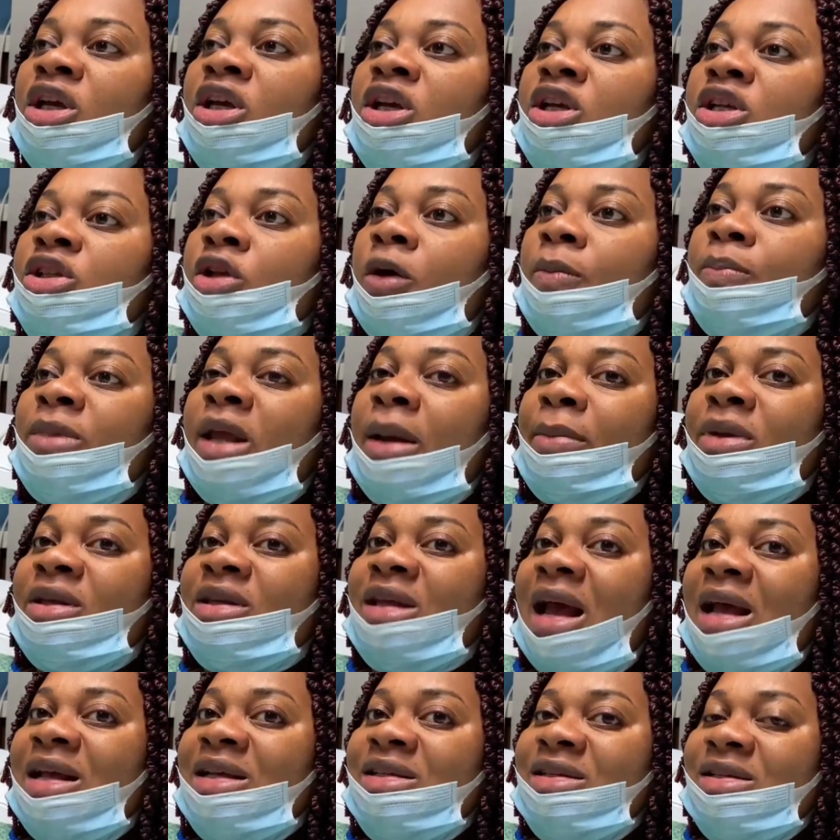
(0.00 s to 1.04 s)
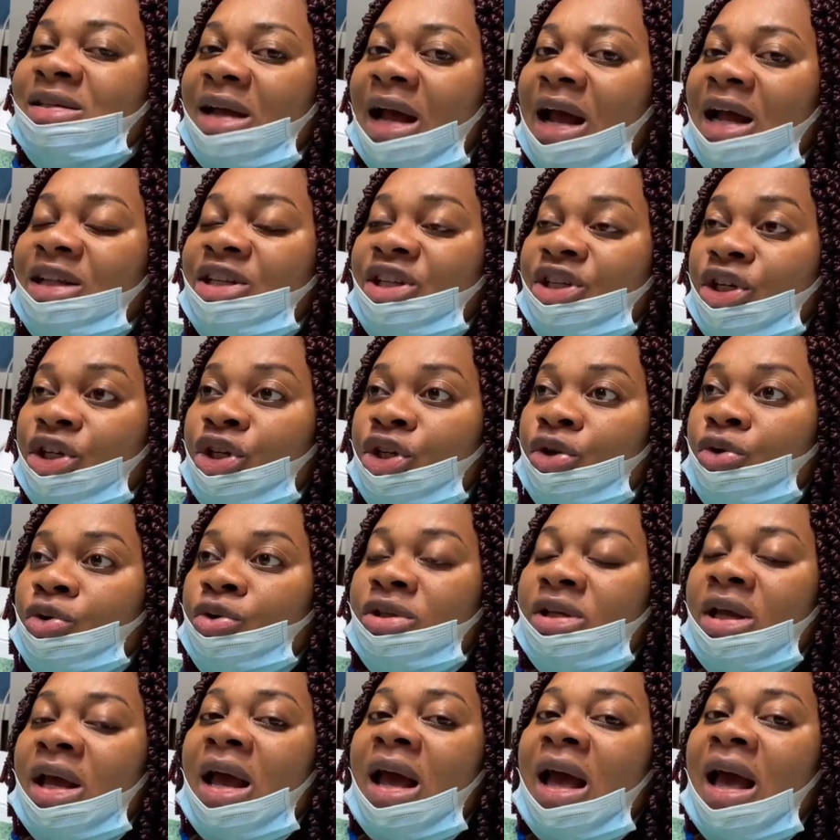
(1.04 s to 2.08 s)
Sometimes it has scar
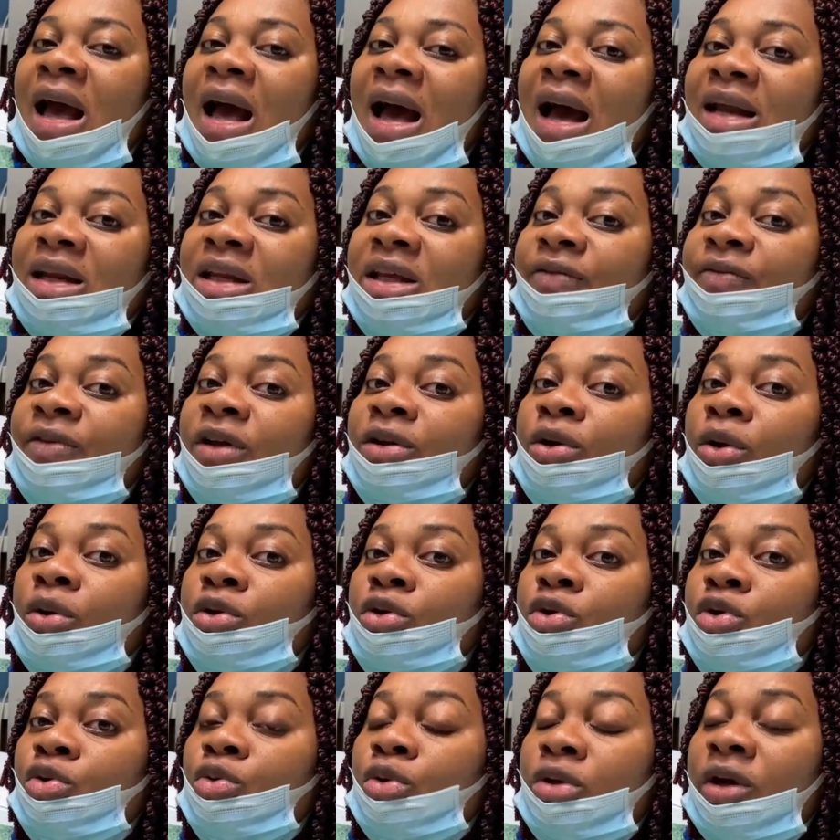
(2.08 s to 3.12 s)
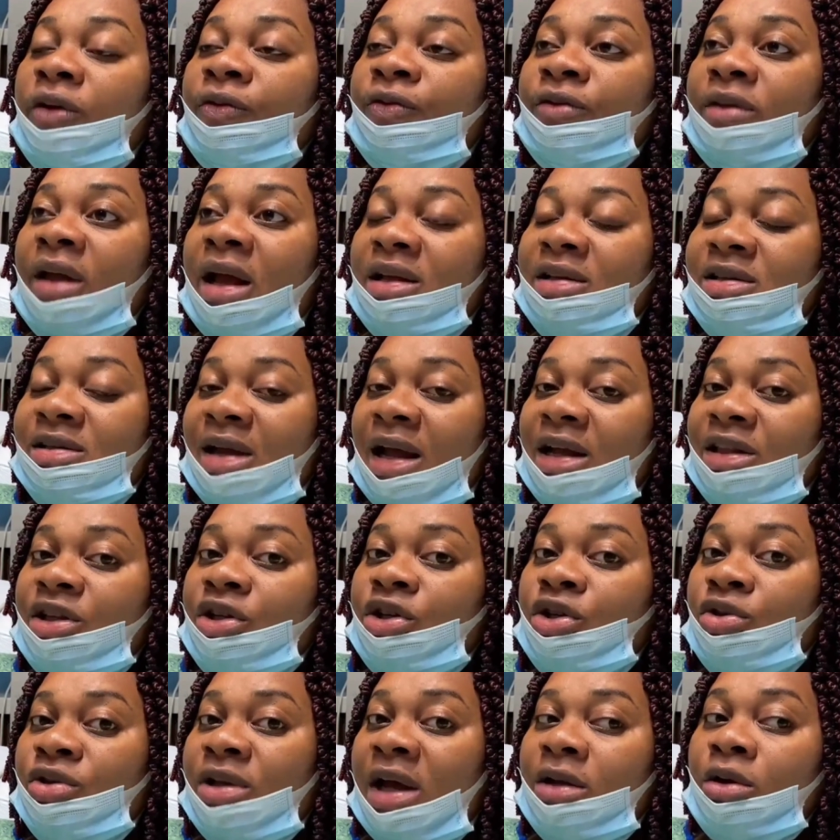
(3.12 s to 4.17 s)
tissues, and if that scar
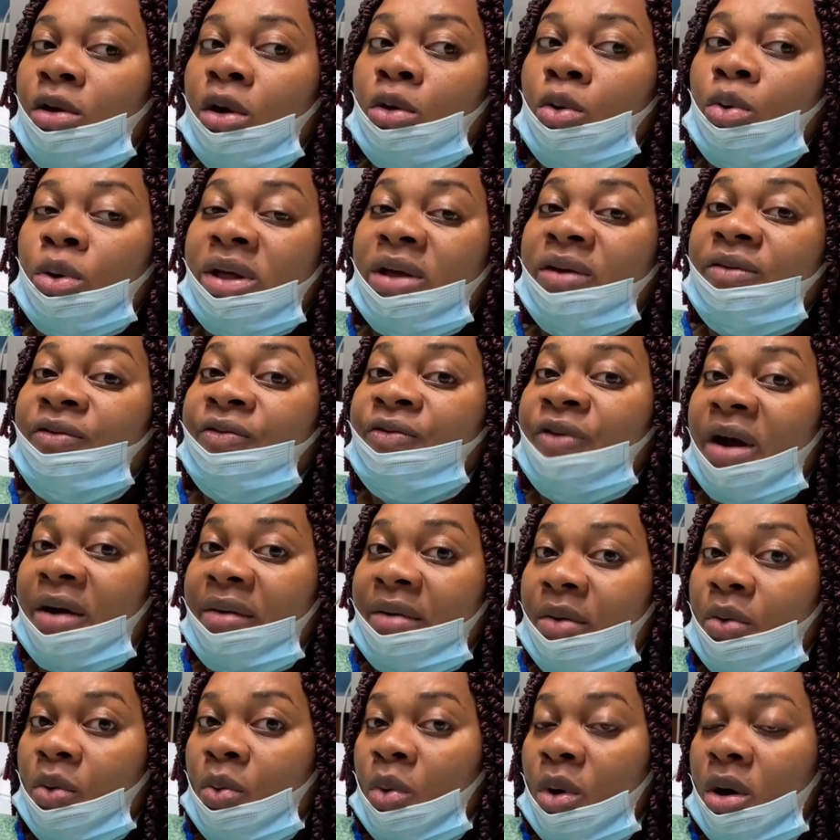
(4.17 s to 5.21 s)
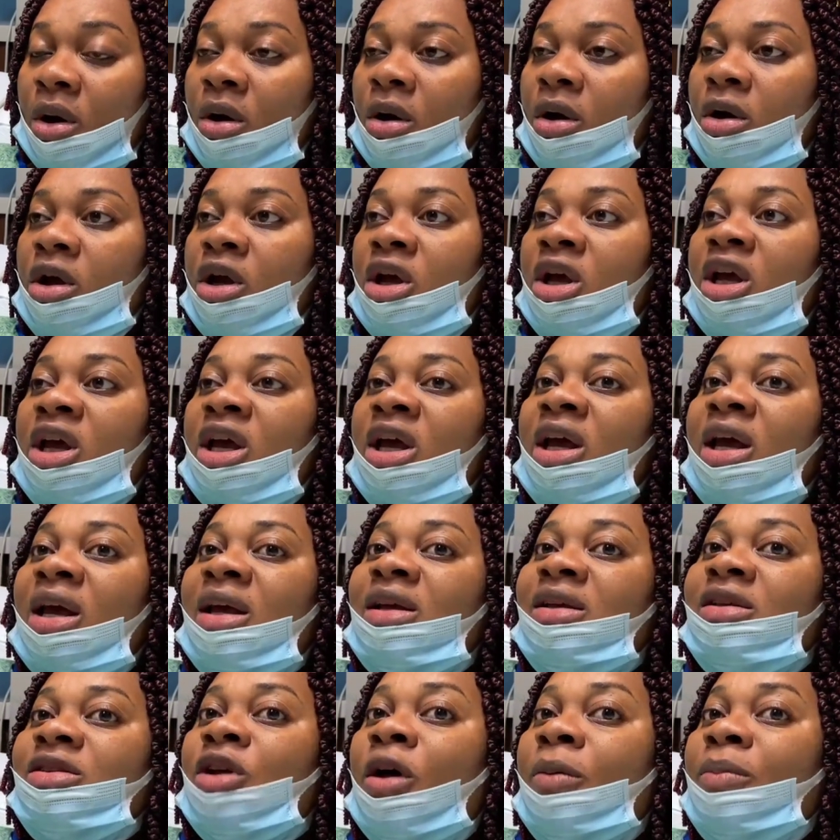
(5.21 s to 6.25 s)
tissues are not looking very well,
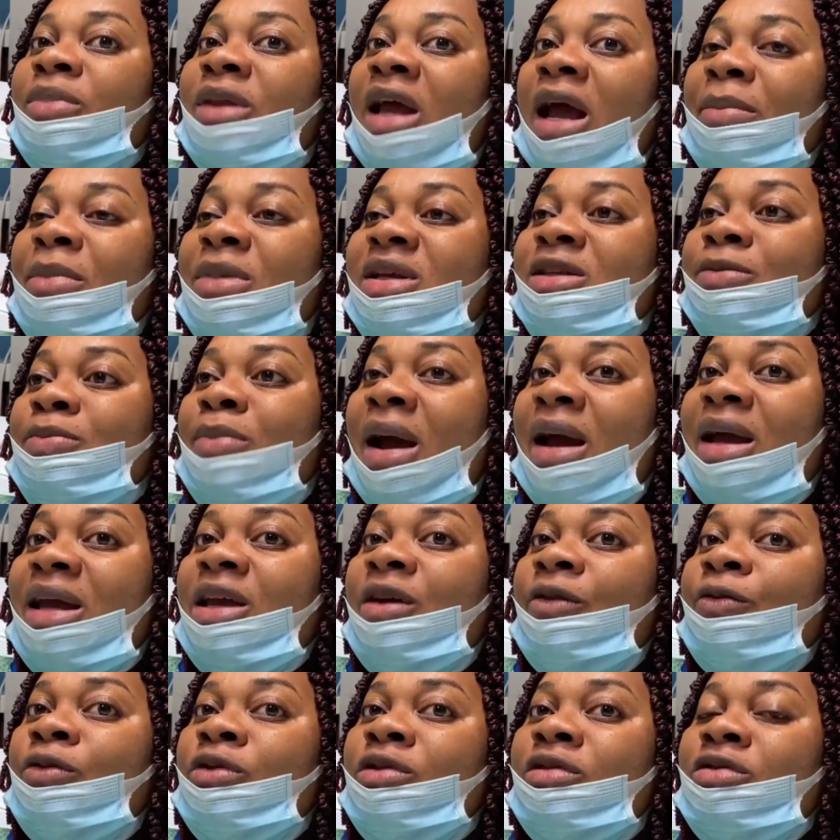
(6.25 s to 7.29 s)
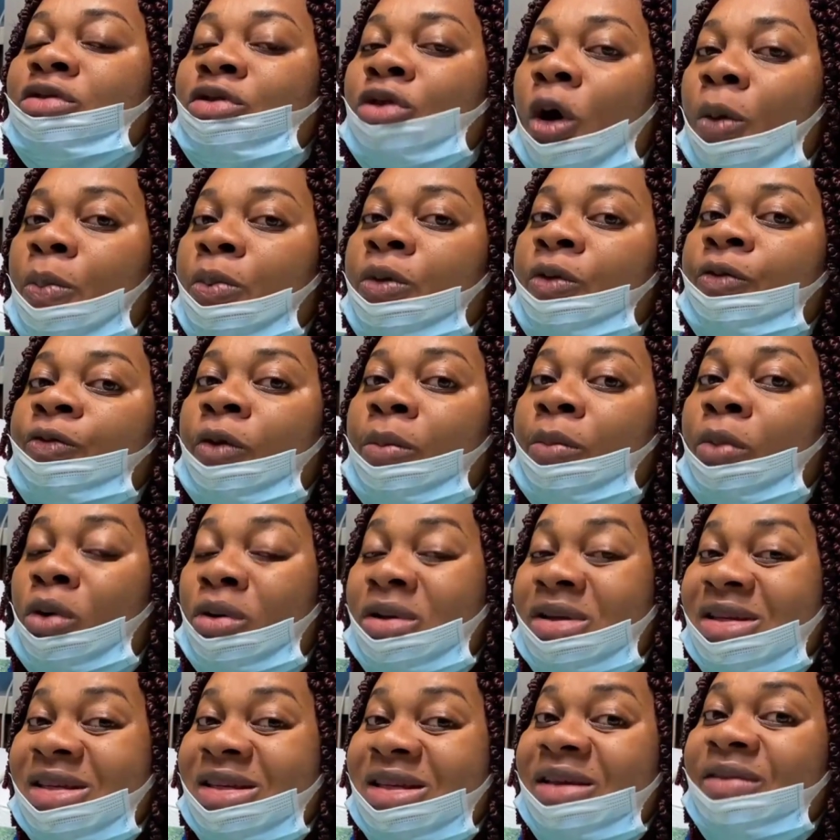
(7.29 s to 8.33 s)
sometimes it might even stop you from
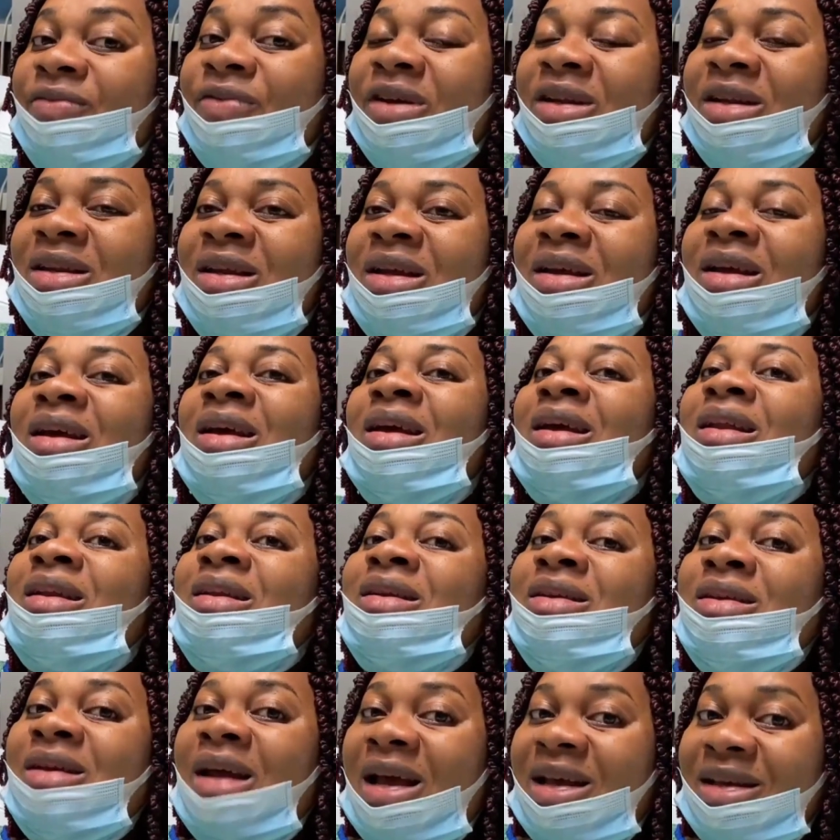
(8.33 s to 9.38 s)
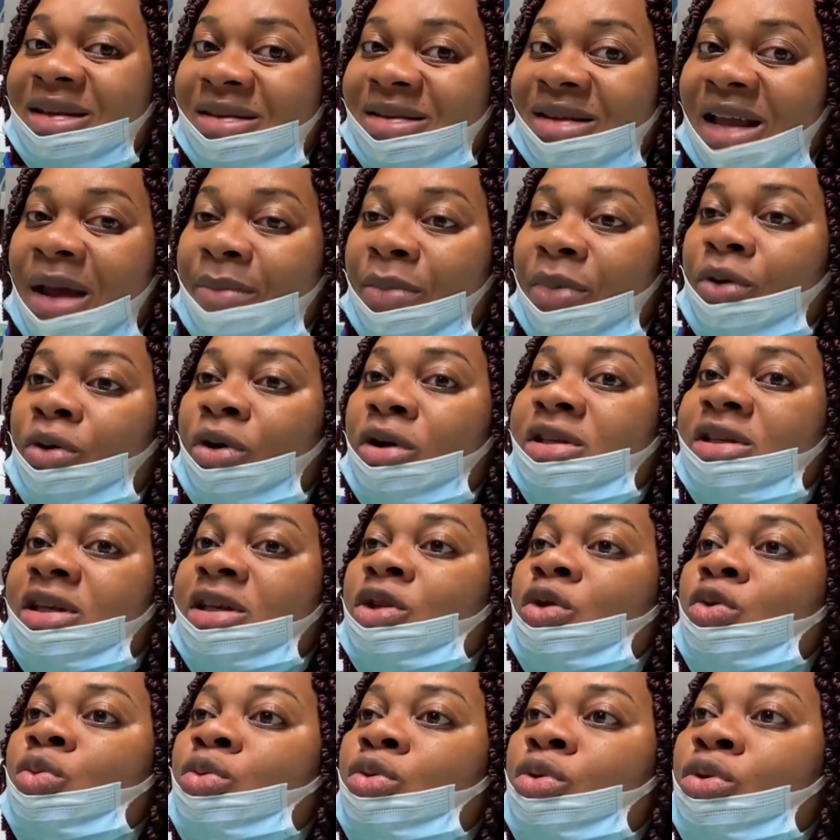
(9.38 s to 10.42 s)
conceiving next time because
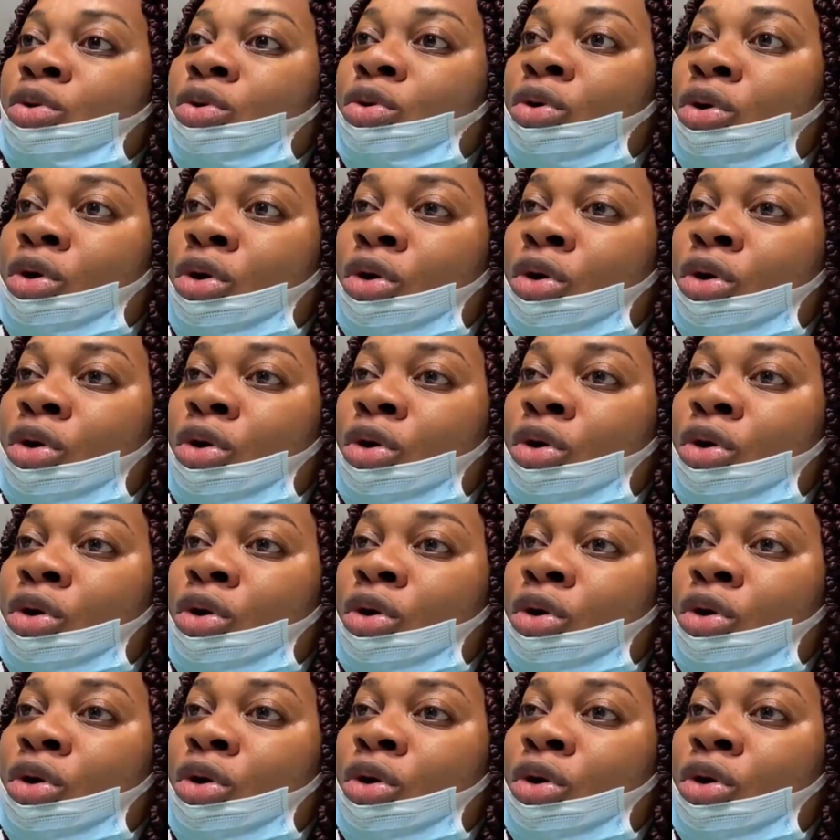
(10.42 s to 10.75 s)
it will